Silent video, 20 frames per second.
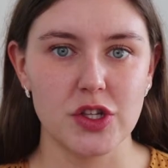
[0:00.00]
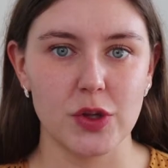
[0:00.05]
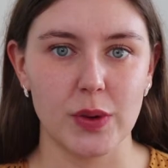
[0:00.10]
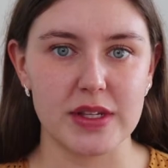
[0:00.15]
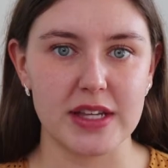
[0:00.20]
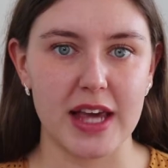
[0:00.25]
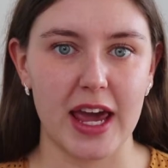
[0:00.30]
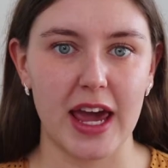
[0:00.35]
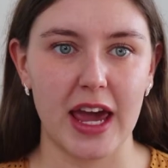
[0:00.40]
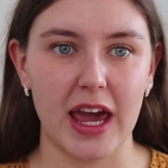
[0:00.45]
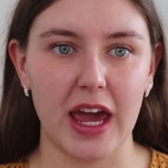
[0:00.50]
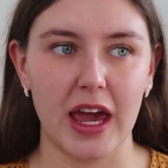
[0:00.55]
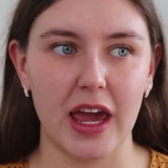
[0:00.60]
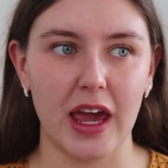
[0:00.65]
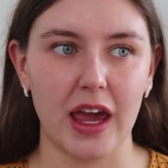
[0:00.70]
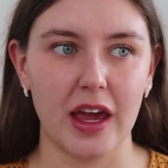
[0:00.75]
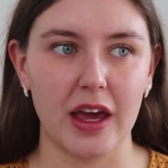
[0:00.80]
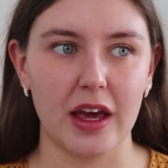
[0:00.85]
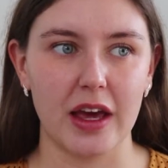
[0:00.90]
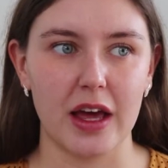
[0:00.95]
So
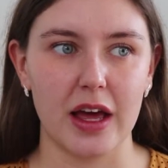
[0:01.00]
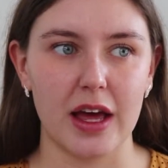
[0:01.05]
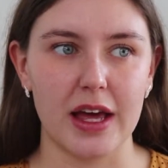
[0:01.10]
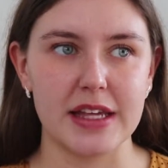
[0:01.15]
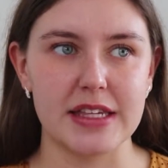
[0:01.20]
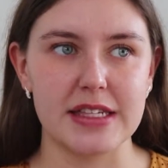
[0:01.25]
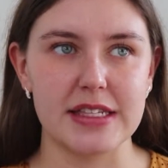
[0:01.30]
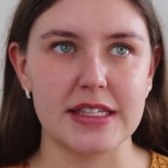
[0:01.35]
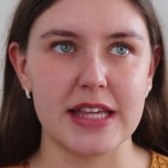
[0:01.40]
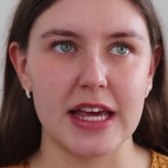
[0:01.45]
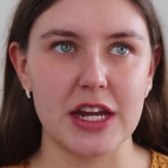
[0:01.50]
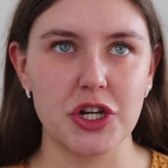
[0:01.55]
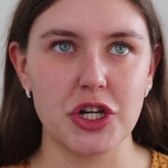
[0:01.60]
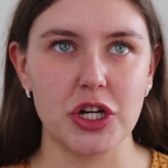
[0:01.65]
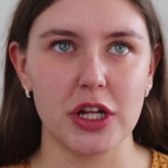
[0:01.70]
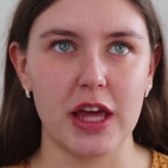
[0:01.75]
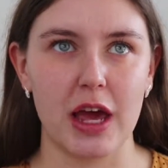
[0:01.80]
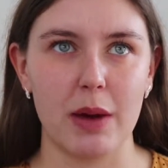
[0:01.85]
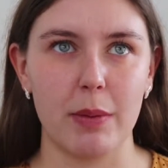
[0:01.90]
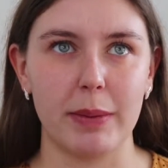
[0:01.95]
it's
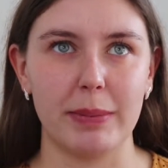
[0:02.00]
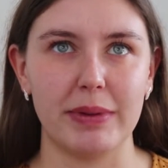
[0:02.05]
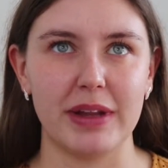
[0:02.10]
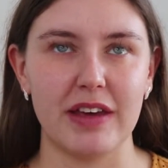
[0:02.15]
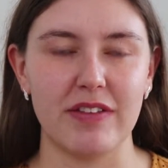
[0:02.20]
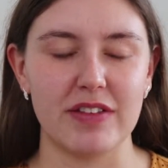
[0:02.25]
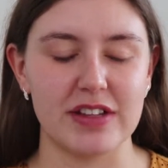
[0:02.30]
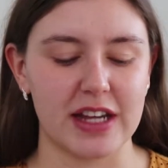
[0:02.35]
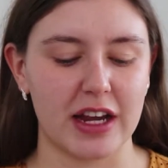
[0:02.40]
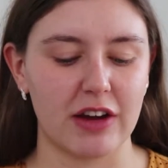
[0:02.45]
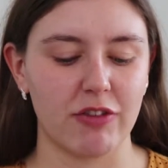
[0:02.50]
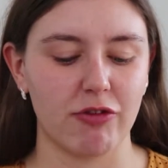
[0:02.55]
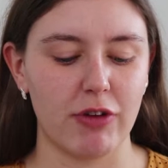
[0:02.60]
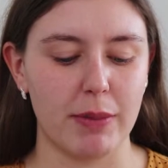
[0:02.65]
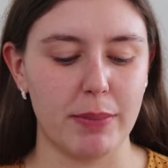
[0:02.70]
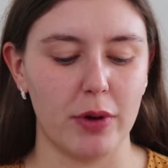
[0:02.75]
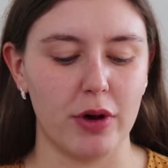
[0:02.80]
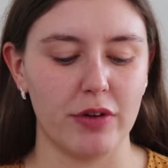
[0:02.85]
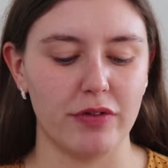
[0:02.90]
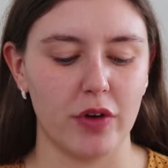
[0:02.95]
essentially, I believe it's like a
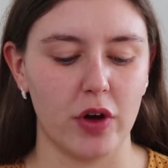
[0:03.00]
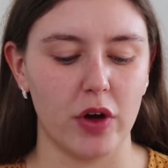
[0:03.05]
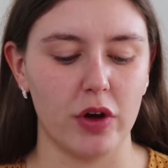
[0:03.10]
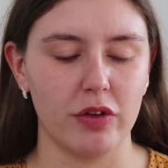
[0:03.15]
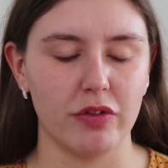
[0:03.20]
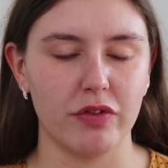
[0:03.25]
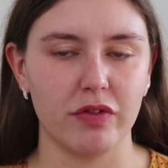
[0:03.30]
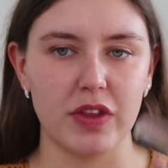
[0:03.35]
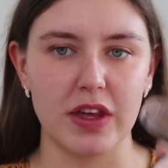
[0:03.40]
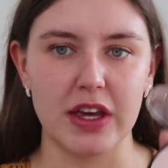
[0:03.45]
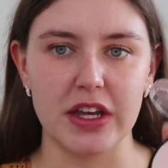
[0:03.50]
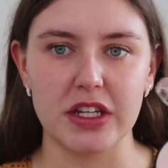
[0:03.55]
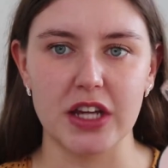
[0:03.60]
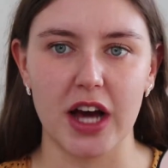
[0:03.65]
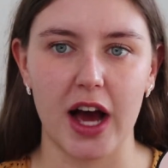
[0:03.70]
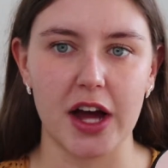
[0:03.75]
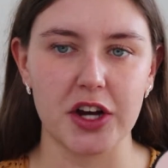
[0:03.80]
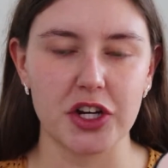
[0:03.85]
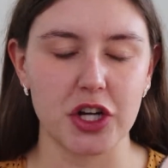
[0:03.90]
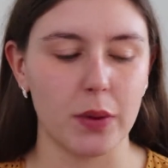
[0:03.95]
rip-off of the
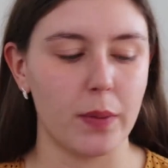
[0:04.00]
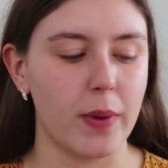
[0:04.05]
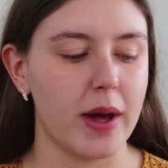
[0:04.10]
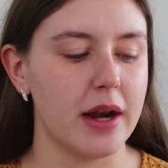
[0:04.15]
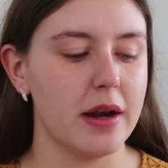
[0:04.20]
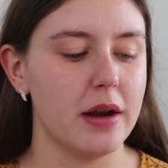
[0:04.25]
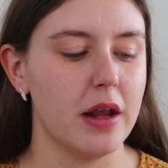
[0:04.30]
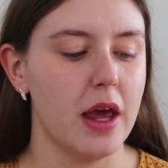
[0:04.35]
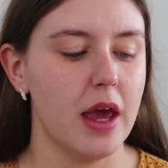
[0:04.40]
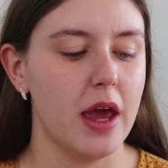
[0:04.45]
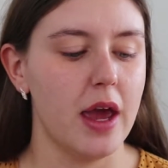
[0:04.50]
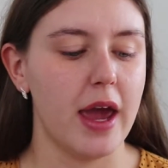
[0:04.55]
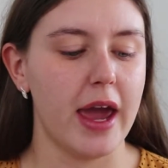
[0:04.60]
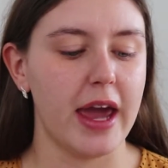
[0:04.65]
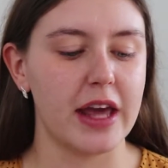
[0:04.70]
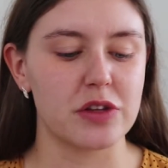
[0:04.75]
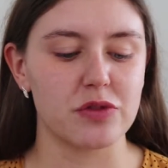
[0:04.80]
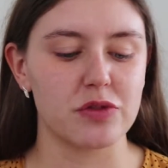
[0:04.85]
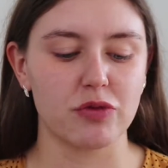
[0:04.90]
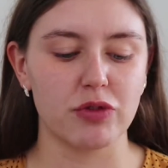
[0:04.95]
Tatcha one.
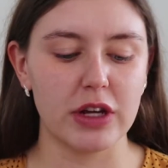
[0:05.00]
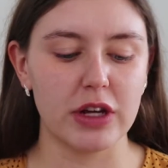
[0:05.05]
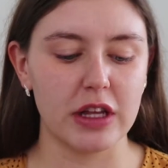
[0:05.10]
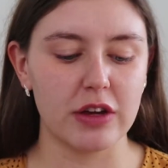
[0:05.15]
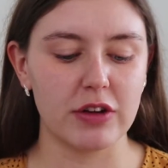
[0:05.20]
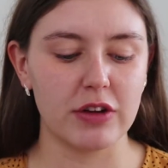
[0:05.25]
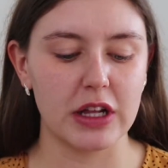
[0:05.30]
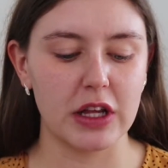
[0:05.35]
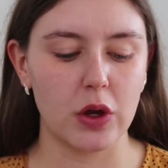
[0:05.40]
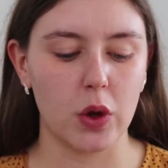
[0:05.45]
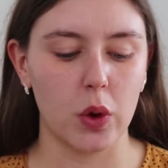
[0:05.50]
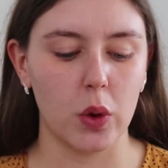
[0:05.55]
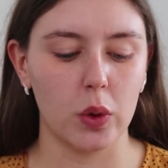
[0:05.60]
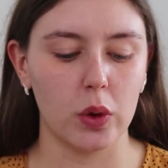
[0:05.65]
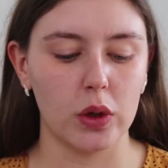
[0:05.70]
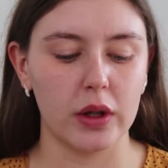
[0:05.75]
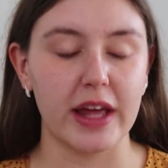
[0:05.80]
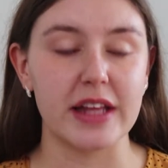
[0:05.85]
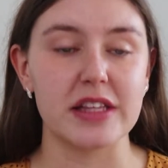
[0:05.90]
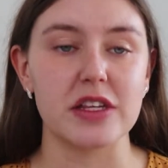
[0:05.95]
It's really, really
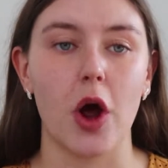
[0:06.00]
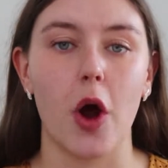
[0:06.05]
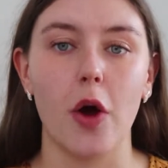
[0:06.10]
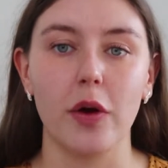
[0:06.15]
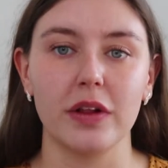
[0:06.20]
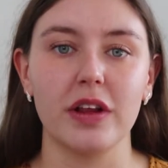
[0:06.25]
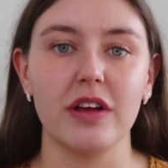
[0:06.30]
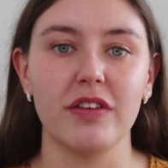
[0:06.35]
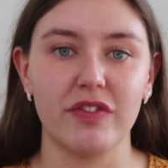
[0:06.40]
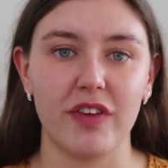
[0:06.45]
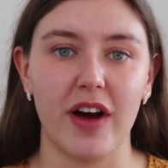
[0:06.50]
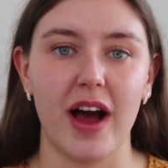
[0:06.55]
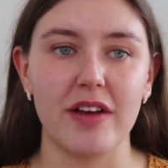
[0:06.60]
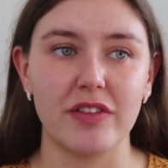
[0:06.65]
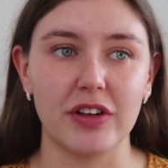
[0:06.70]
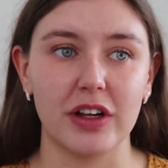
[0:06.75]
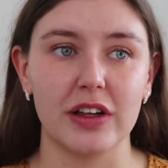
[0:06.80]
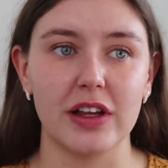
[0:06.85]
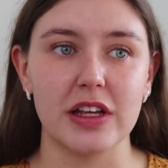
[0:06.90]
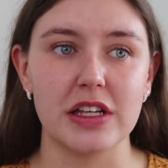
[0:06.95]
cool. It's only
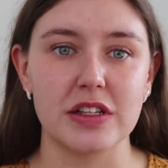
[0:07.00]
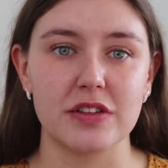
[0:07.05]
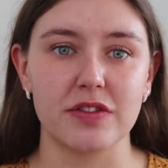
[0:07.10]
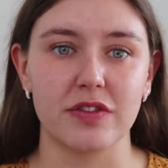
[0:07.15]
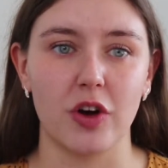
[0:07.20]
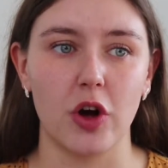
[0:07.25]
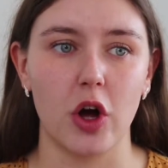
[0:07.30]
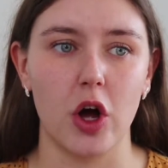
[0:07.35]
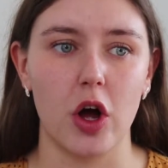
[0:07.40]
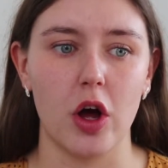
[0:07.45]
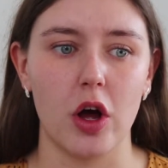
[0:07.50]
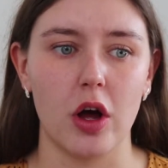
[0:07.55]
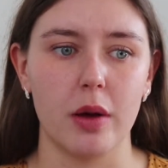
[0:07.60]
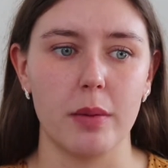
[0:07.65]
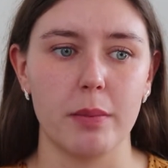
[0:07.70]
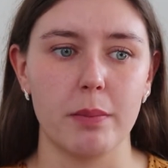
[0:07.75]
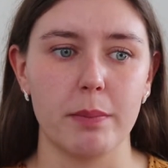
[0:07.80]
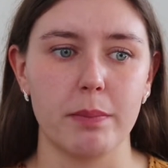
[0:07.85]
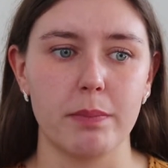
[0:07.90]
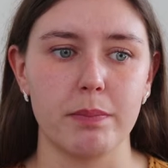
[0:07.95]
$5
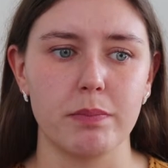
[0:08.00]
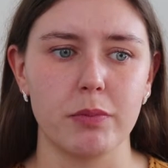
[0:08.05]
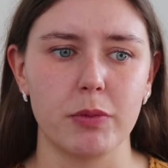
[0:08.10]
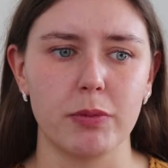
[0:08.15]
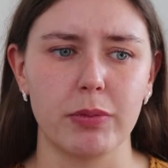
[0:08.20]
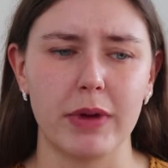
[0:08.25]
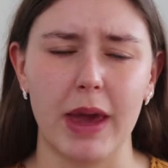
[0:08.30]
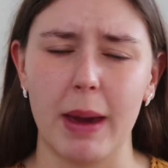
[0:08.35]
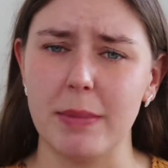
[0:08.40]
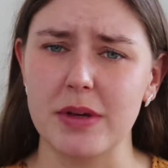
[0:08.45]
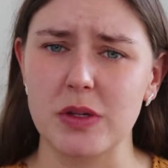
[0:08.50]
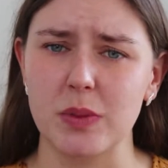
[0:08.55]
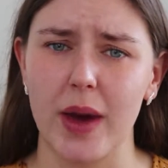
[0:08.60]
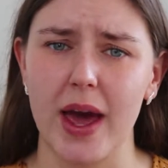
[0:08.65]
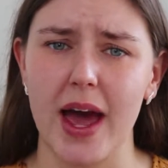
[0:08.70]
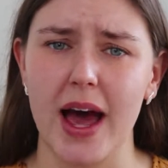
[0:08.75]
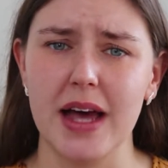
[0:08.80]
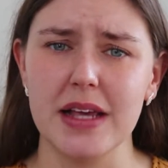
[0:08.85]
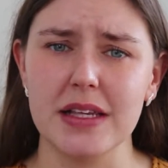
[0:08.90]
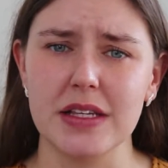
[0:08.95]
from Chemist
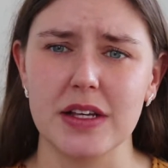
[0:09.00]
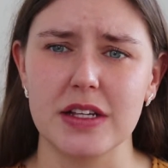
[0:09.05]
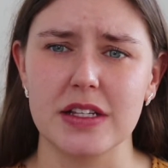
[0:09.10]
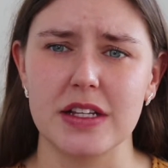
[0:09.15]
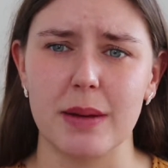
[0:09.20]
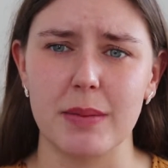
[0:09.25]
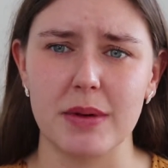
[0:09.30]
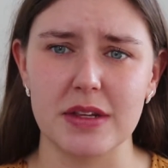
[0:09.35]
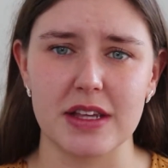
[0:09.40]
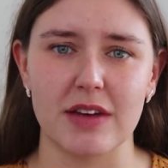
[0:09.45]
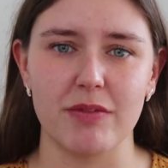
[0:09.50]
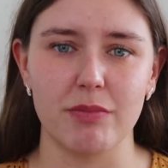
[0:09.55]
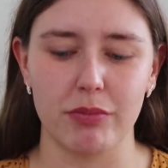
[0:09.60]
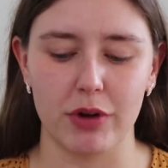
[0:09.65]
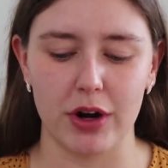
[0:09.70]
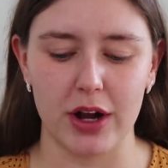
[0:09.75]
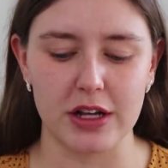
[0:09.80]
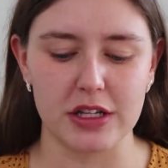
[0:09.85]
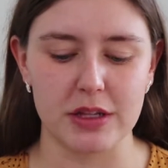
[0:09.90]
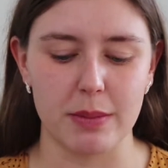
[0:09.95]
Warehouse because W7
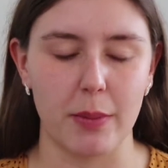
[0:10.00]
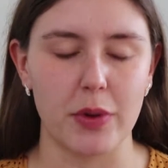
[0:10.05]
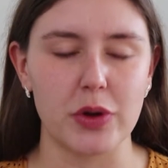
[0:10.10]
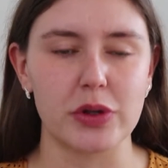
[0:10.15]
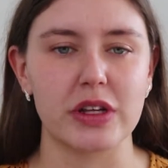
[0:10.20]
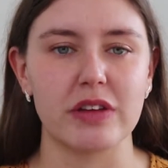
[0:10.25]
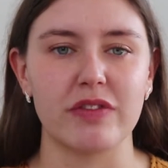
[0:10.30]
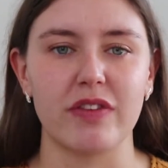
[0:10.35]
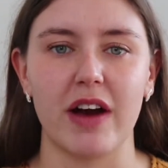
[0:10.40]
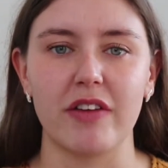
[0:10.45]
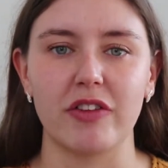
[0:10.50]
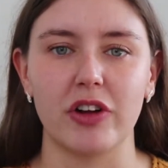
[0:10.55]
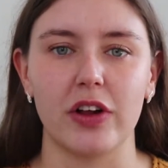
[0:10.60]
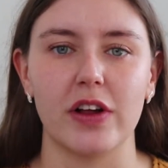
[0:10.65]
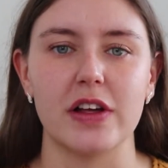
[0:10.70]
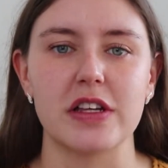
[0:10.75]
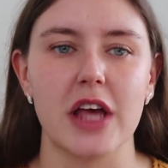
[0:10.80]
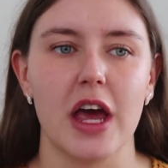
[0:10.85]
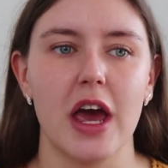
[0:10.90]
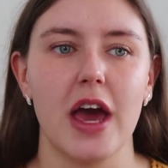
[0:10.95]
products are mostly
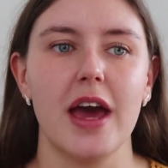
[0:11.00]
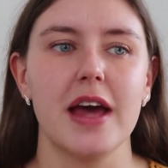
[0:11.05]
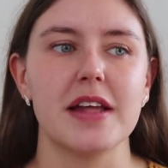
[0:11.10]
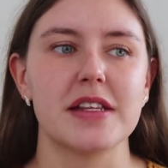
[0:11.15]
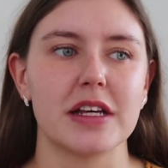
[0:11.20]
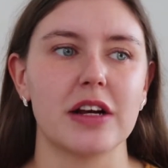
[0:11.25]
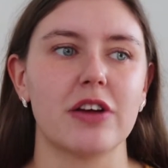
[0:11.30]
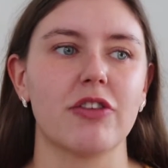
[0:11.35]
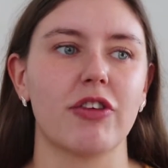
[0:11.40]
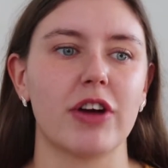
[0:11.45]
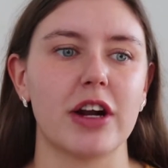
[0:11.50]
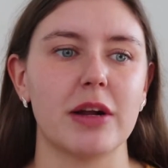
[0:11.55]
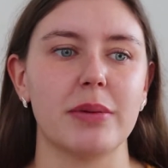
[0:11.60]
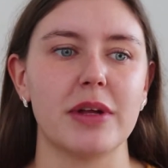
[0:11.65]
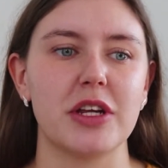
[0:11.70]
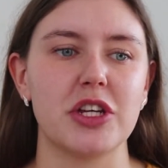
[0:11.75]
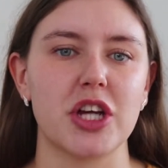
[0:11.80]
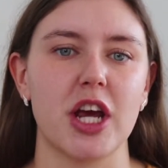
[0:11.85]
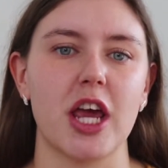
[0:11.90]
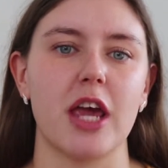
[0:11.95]
$5. It's
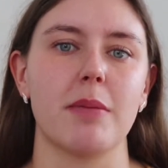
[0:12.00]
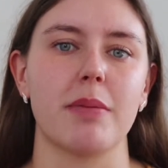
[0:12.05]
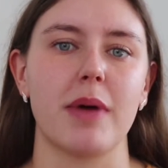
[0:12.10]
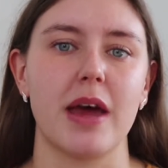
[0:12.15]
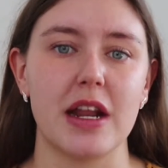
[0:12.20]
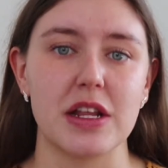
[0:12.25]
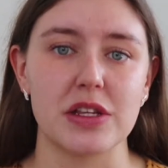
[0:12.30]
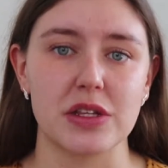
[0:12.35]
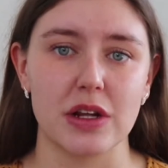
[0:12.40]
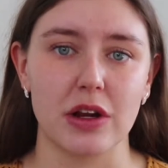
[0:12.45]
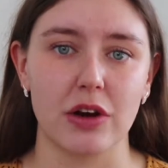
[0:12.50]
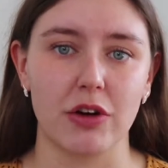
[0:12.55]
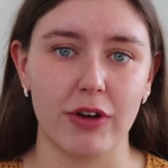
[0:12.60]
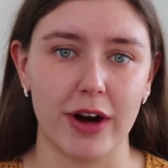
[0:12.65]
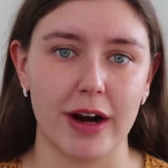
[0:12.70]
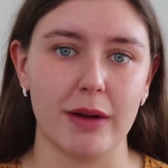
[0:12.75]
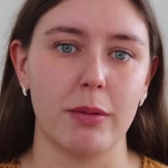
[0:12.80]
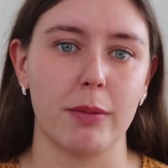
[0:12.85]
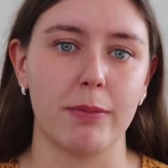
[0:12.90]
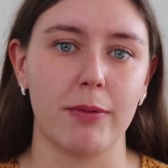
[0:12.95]
incredibly cheap and it's an
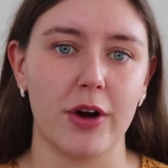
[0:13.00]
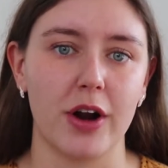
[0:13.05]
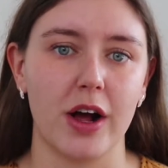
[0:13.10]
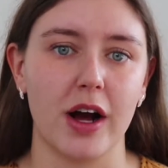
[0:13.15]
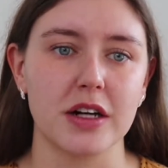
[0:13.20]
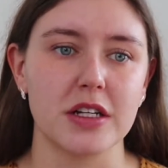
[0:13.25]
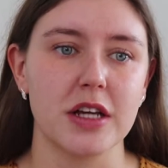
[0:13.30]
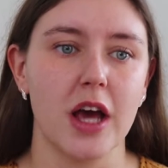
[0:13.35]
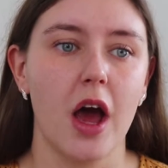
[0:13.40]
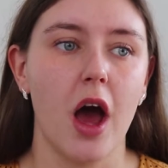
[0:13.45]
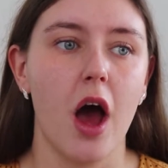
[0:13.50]
incredible product.